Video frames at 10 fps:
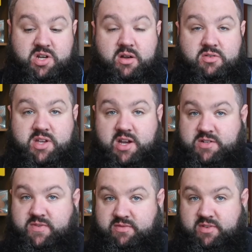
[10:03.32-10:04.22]
shadows,
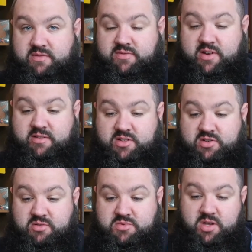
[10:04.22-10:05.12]
catch 15 fairy
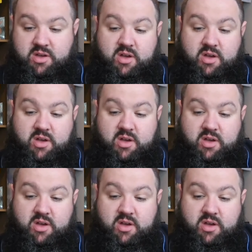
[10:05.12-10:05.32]
types.